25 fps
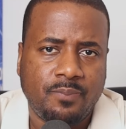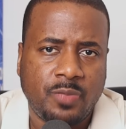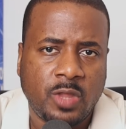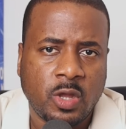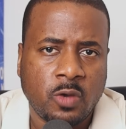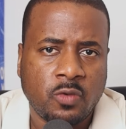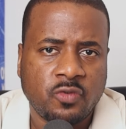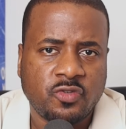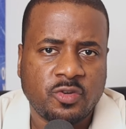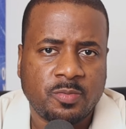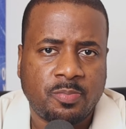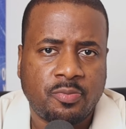
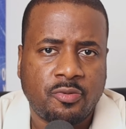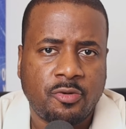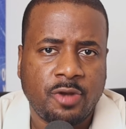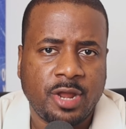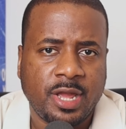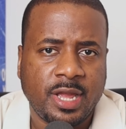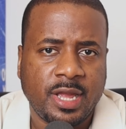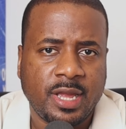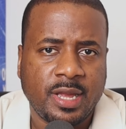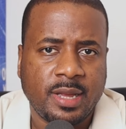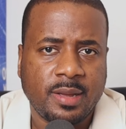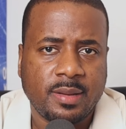there was a
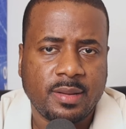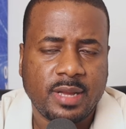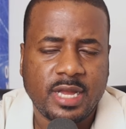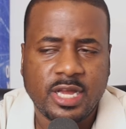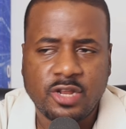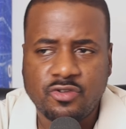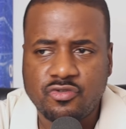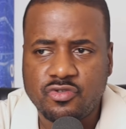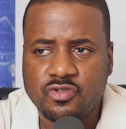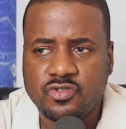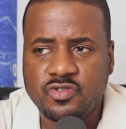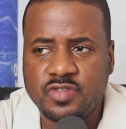pretty
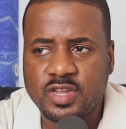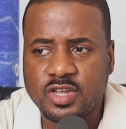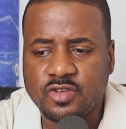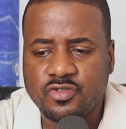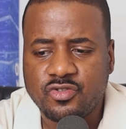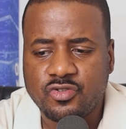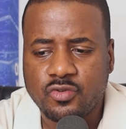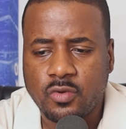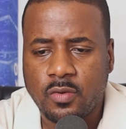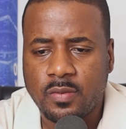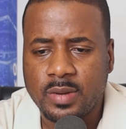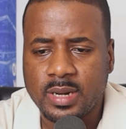interesting
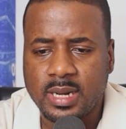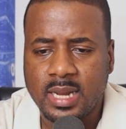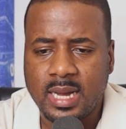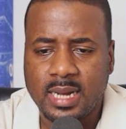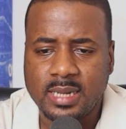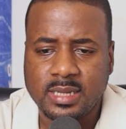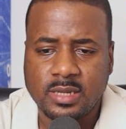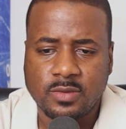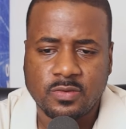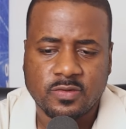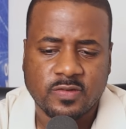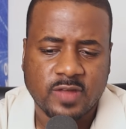
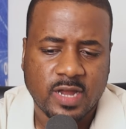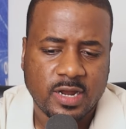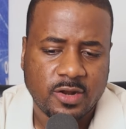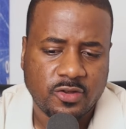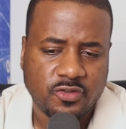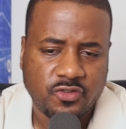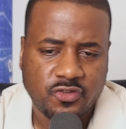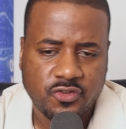storyline that was kind of